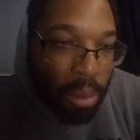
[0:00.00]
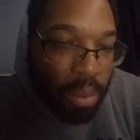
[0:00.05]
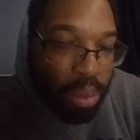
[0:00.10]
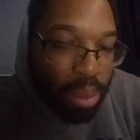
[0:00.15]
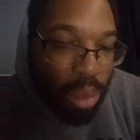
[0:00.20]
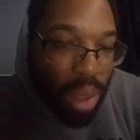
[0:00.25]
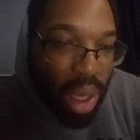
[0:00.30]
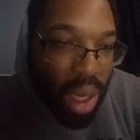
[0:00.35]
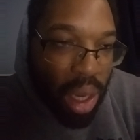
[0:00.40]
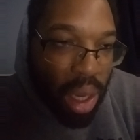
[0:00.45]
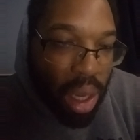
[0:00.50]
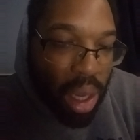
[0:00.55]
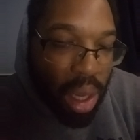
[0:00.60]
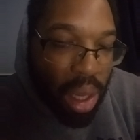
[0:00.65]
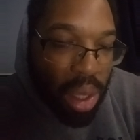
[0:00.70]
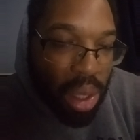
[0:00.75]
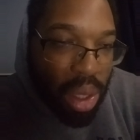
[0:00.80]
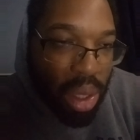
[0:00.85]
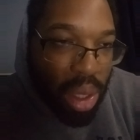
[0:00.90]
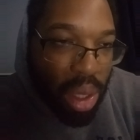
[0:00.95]

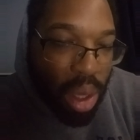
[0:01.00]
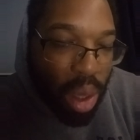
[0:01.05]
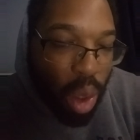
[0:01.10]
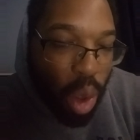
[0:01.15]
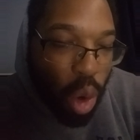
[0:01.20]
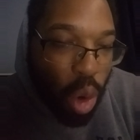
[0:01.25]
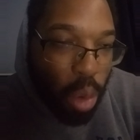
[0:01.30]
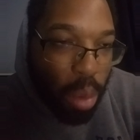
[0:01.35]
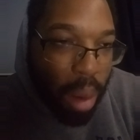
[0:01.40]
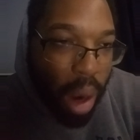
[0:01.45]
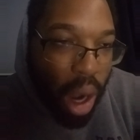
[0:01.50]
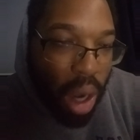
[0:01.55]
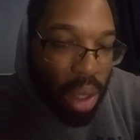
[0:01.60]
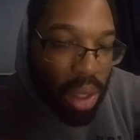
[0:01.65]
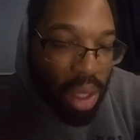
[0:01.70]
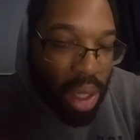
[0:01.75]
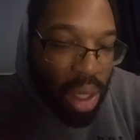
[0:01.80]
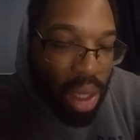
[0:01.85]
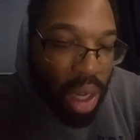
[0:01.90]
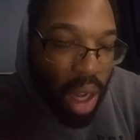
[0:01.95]
Because the low
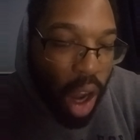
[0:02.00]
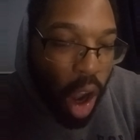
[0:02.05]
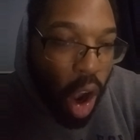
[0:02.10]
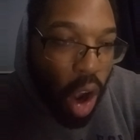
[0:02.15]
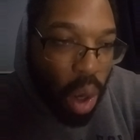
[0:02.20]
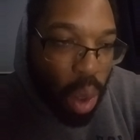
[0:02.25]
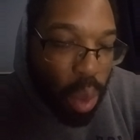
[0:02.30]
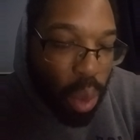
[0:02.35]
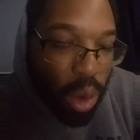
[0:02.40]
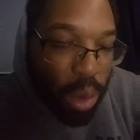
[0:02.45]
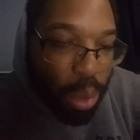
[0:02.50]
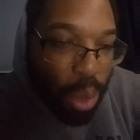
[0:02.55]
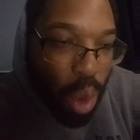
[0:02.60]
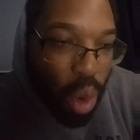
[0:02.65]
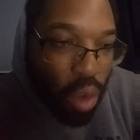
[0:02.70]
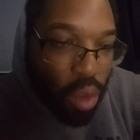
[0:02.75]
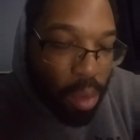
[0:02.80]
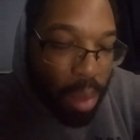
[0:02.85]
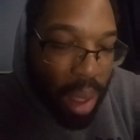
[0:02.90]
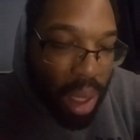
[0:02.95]
box is an awkward
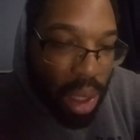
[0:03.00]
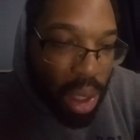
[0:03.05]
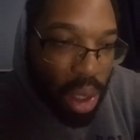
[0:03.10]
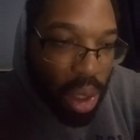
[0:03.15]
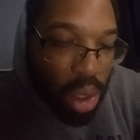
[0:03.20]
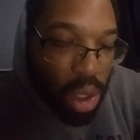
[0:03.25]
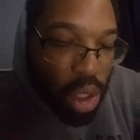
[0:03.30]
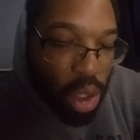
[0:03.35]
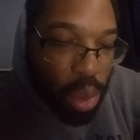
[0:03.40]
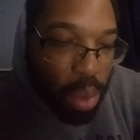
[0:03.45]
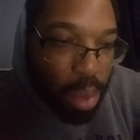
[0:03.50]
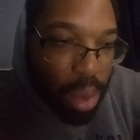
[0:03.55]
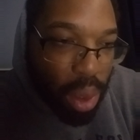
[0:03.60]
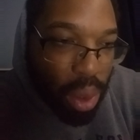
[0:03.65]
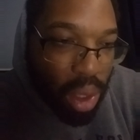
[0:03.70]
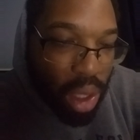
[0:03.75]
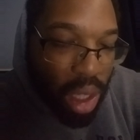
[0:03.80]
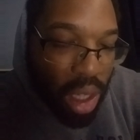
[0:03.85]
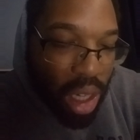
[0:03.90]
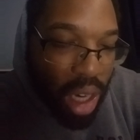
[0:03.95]
movement. You're just
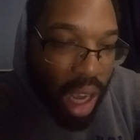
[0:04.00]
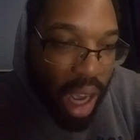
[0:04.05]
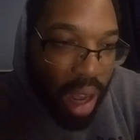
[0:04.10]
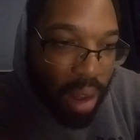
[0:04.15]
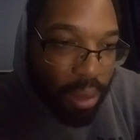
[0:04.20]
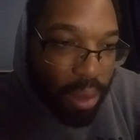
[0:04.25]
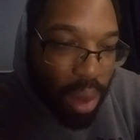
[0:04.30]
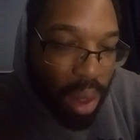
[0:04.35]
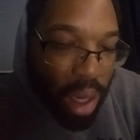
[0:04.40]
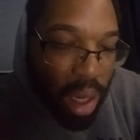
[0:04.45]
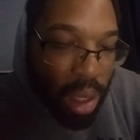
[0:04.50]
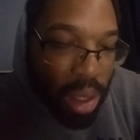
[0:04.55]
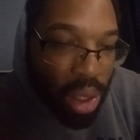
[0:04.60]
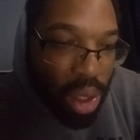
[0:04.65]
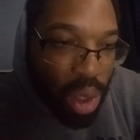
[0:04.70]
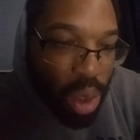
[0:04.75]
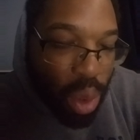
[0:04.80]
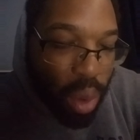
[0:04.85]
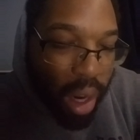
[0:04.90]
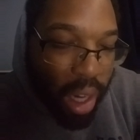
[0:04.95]
building depth and
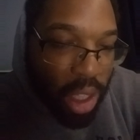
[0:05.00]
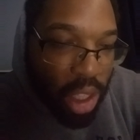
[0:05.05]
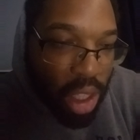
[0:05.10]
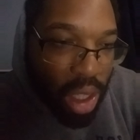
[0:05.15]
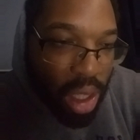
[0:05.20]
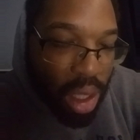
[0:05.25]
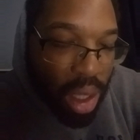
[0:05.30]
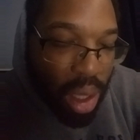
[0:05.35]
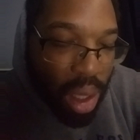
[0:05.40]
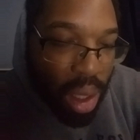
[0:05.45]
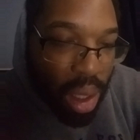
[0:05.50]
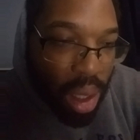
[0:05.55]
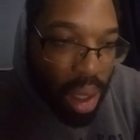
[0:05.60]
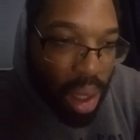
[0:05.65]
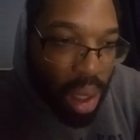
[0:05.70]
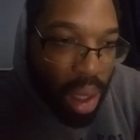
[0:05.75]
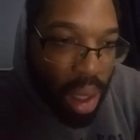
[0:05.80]
stretching the